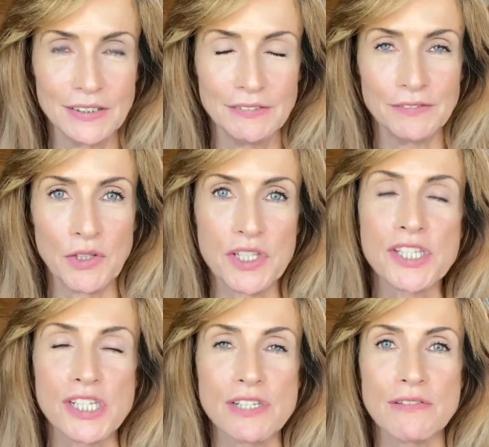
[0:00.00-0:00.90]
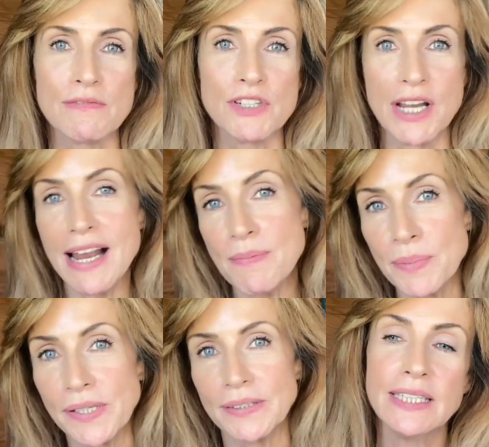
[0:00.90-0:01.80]
for this to
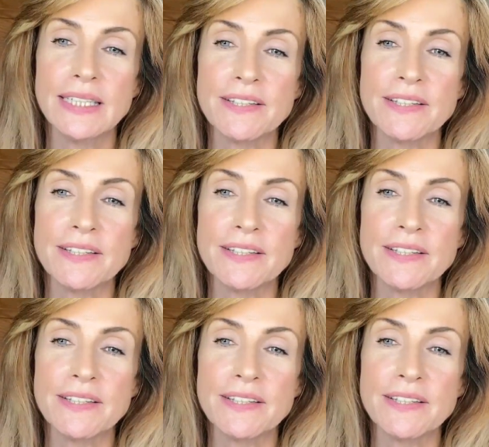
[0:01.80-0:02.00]
happen.